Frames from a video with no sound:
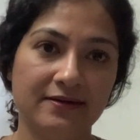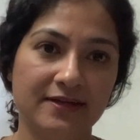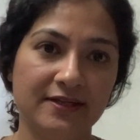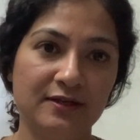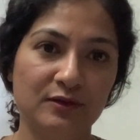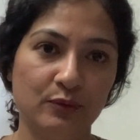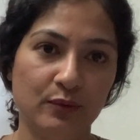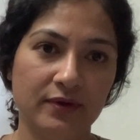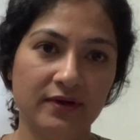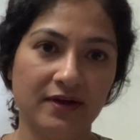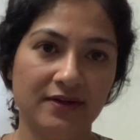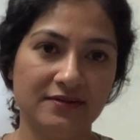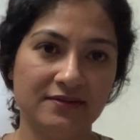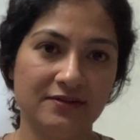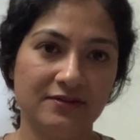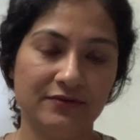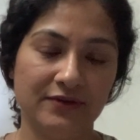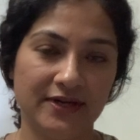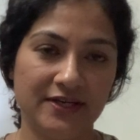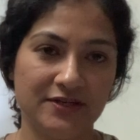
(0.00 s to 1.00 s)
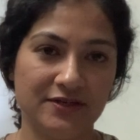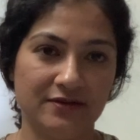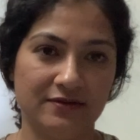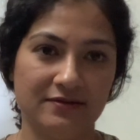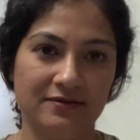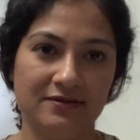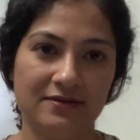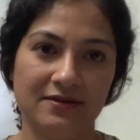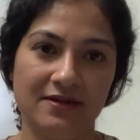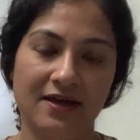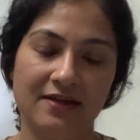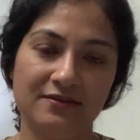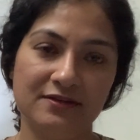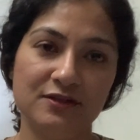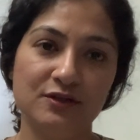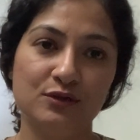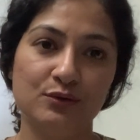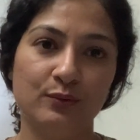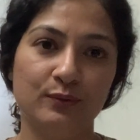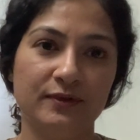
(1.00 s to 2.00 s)
in lower concentrations, and
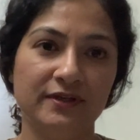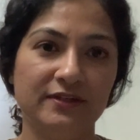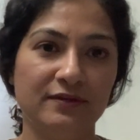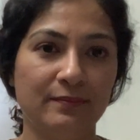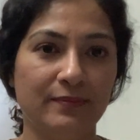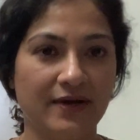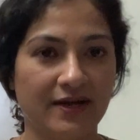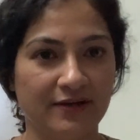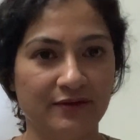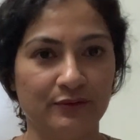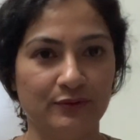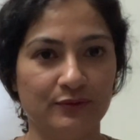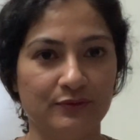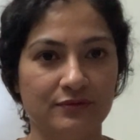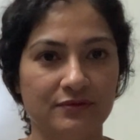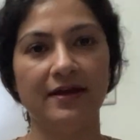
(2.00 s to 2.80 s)
this only the brand knows.